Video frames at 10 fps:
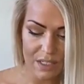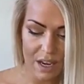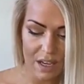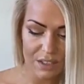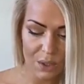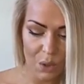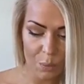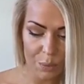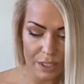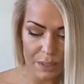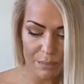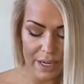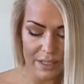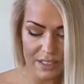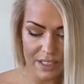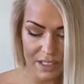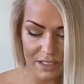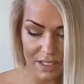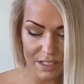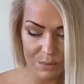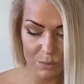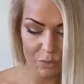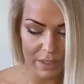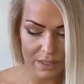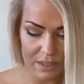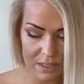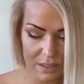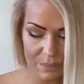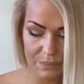held globally by the Zeitgeist Movement.